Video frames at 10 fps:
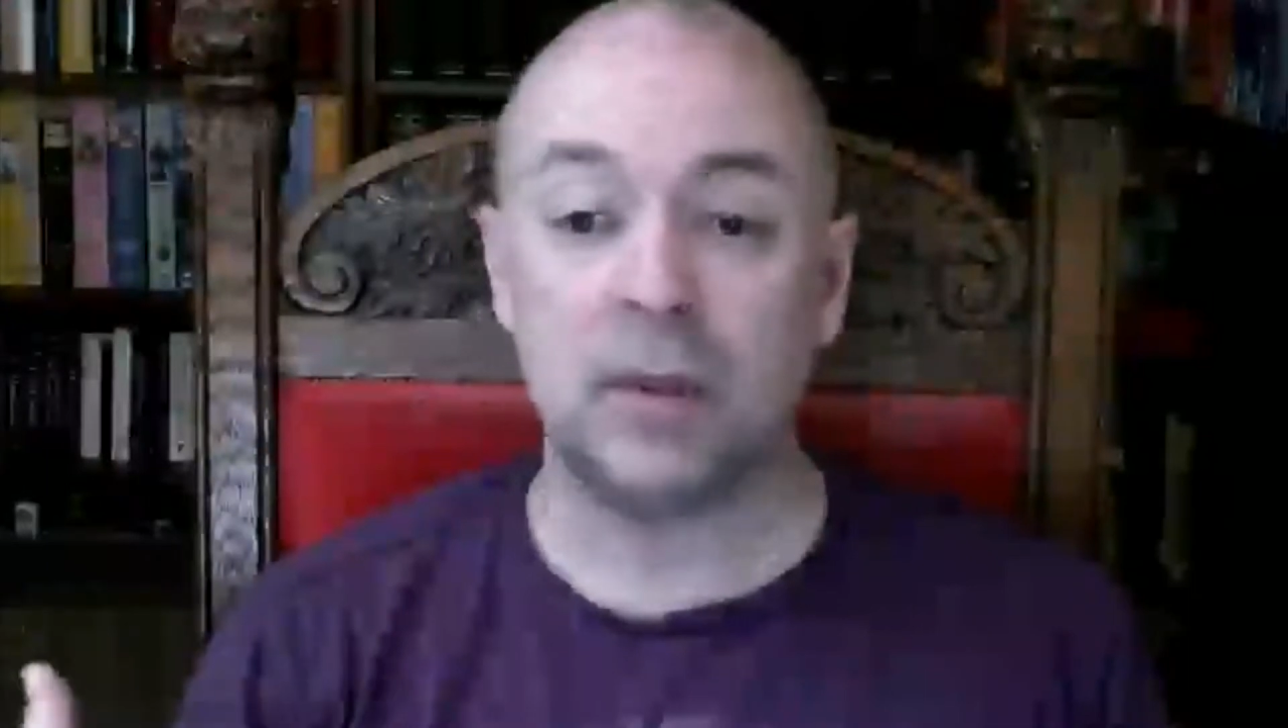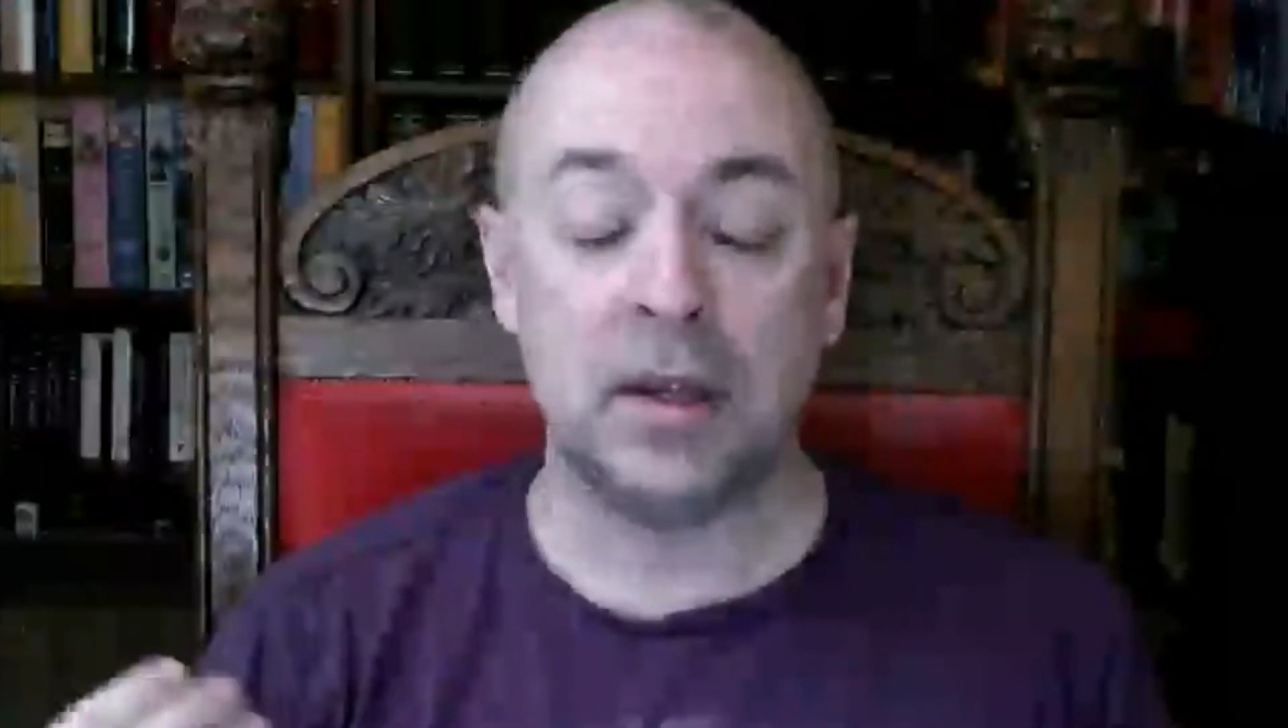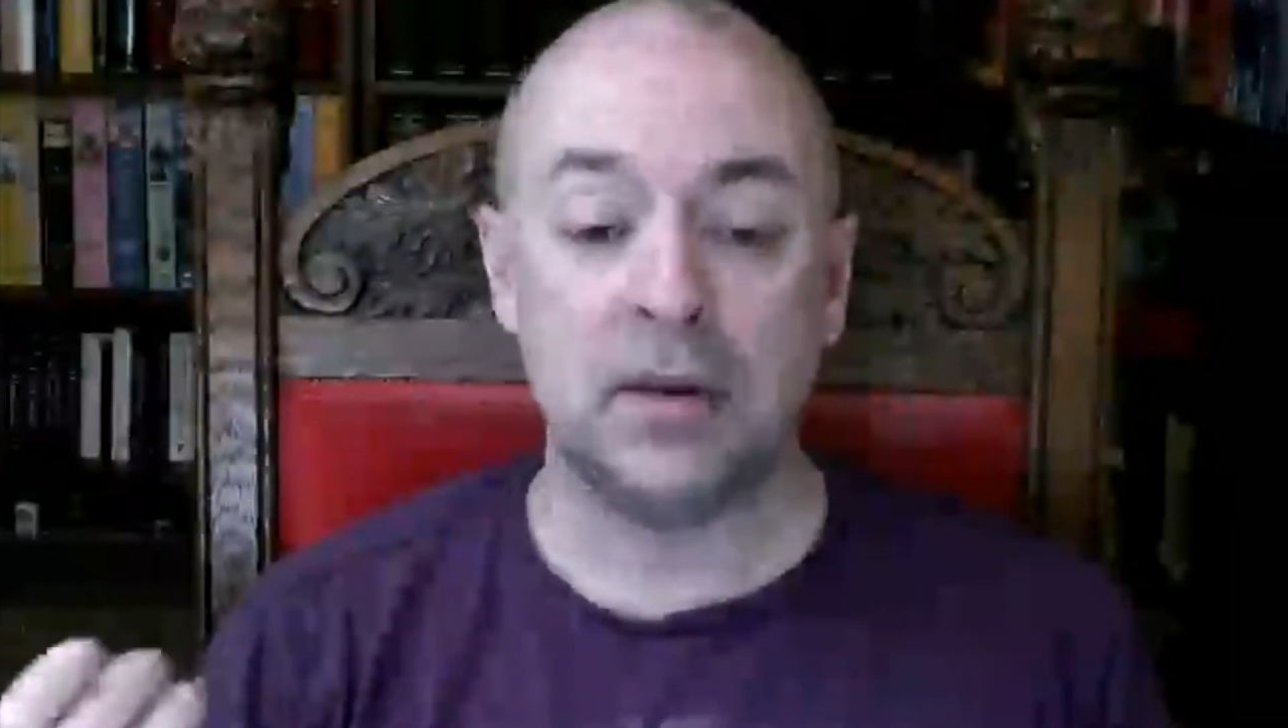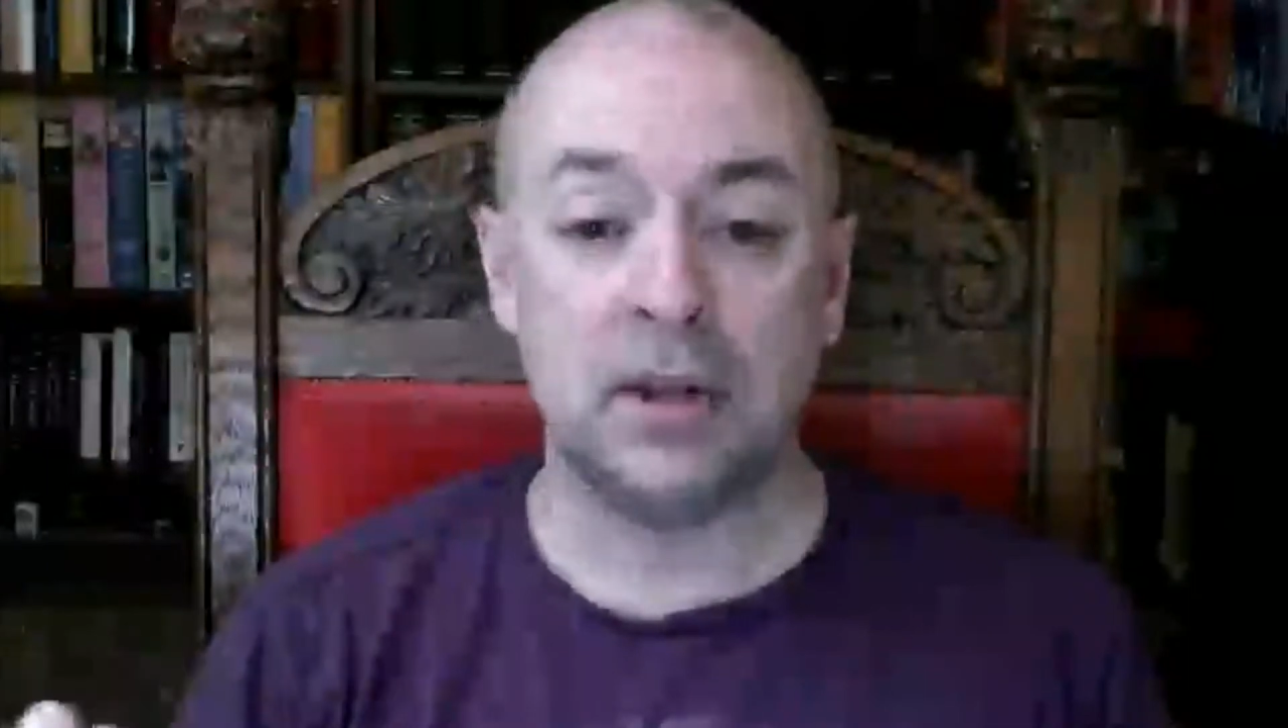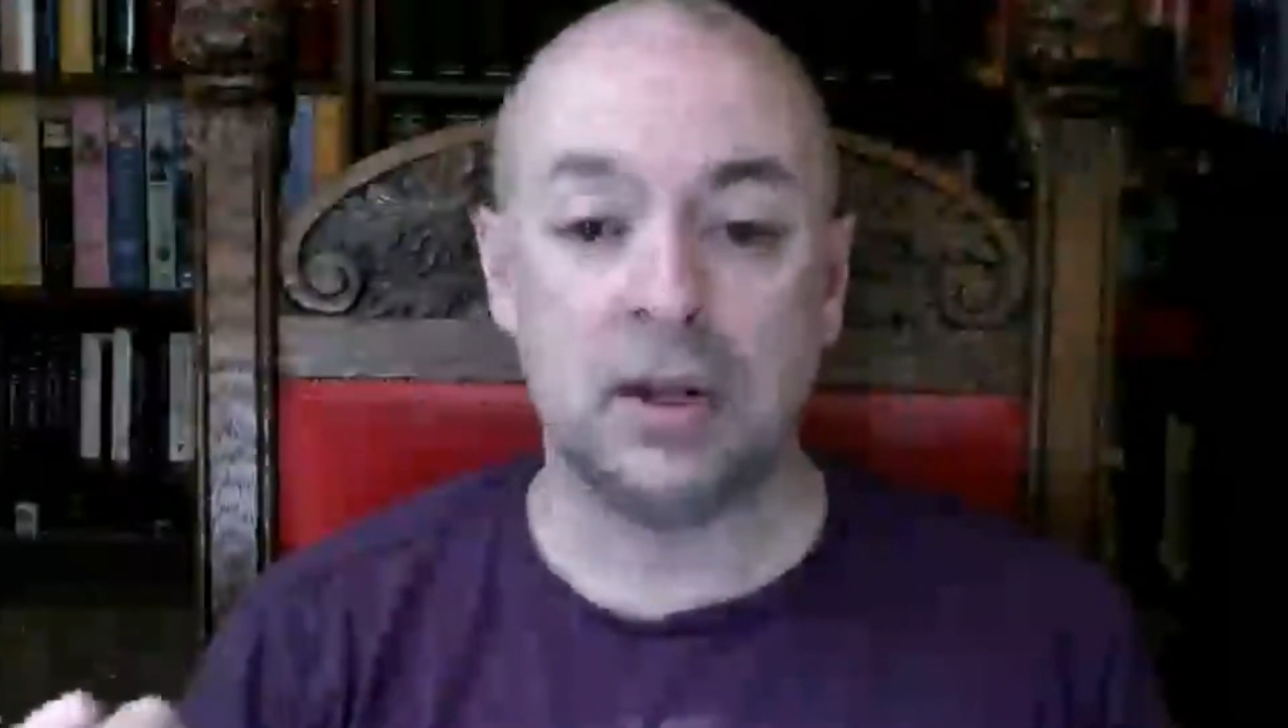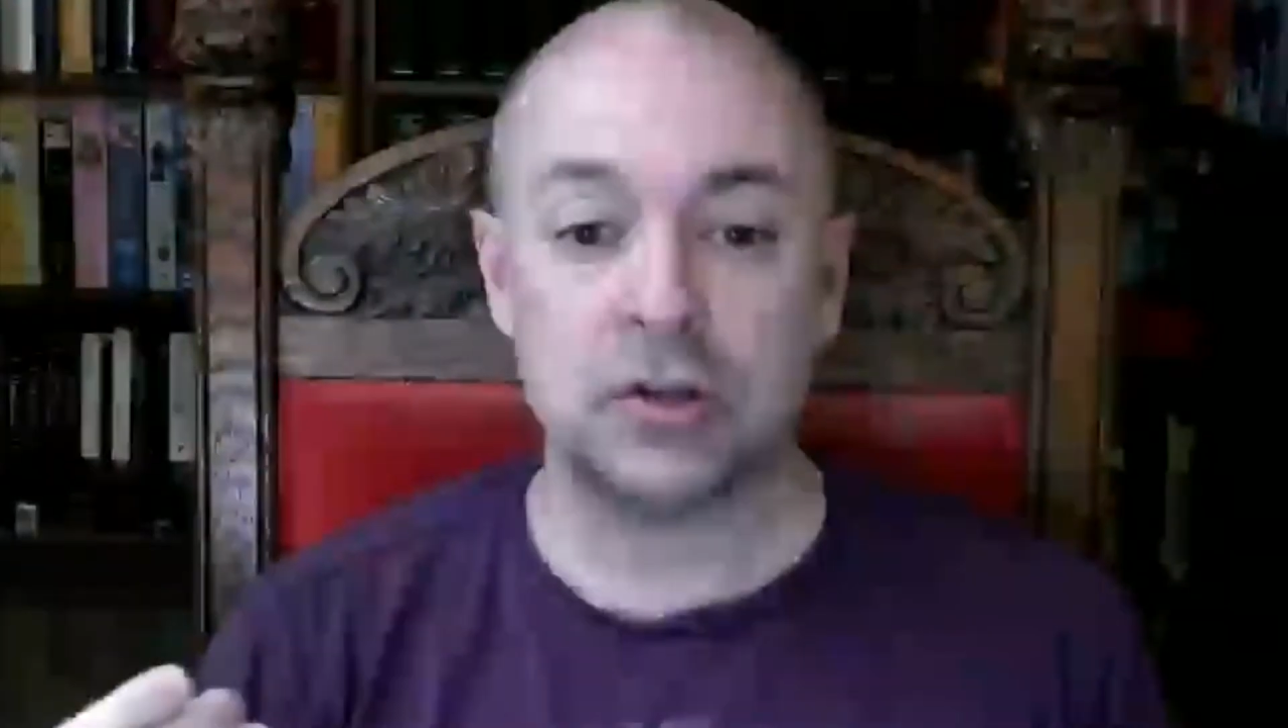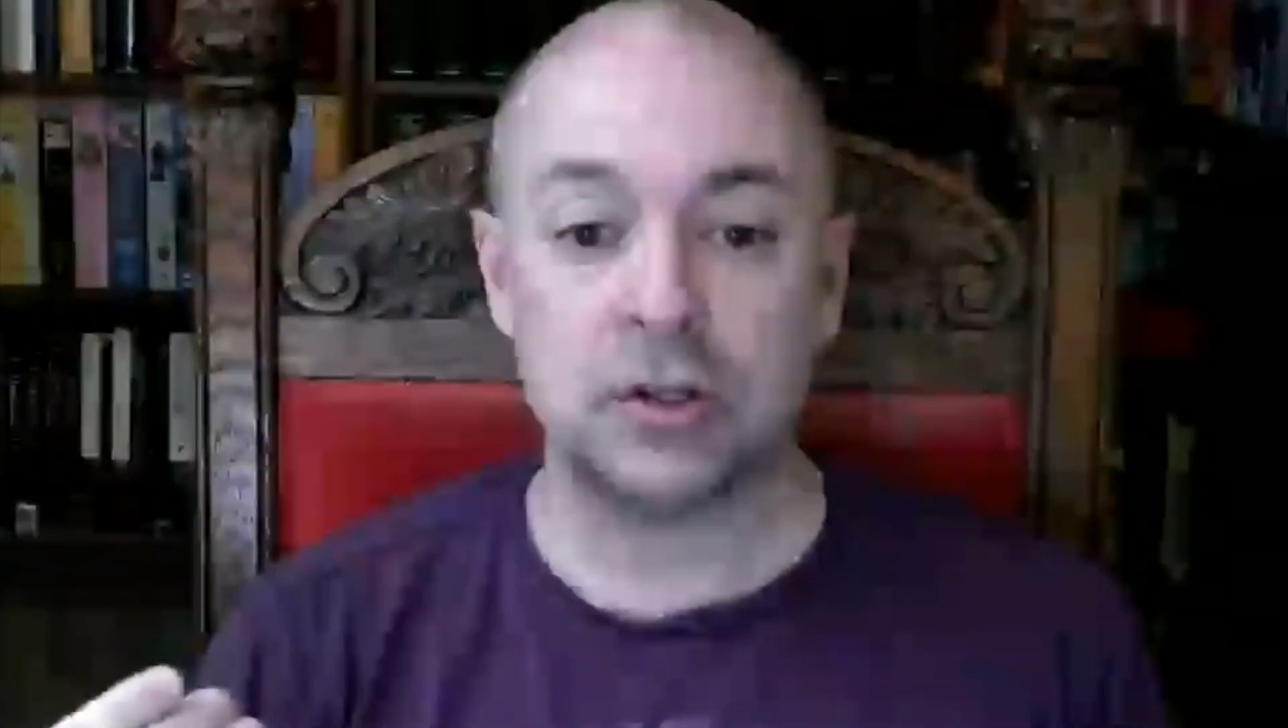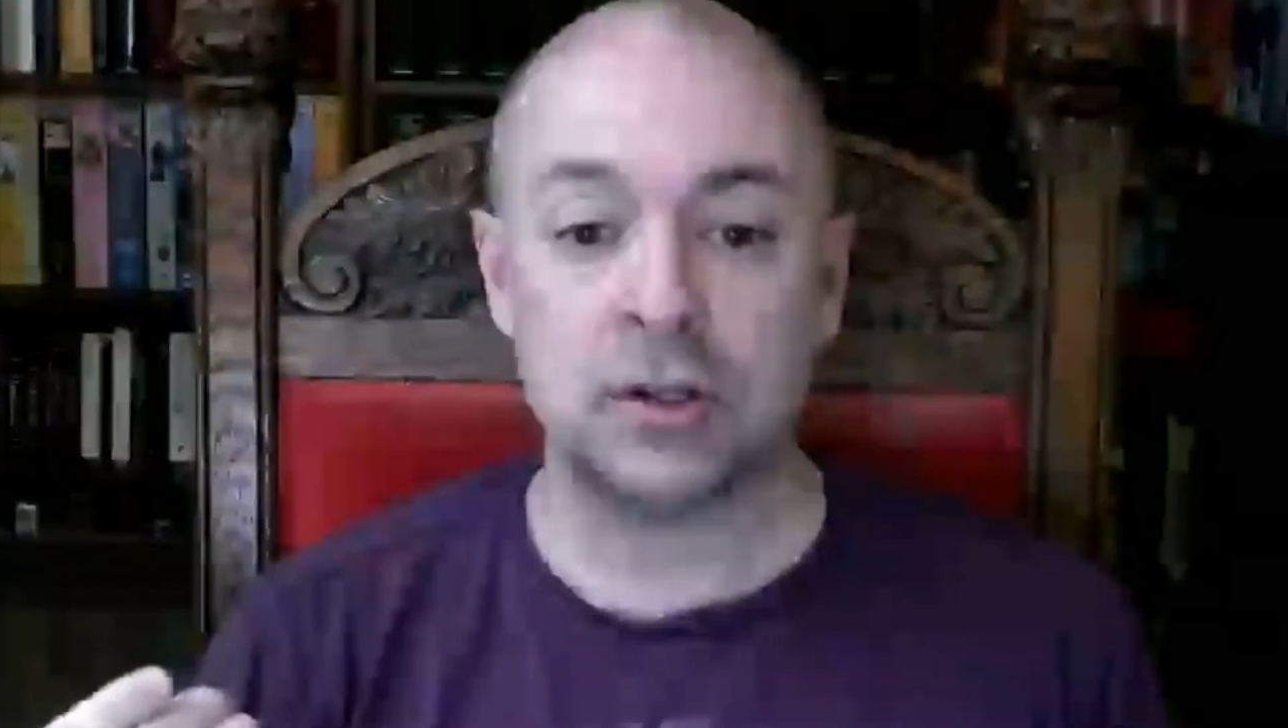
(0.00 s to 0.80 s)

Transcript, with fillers: attention,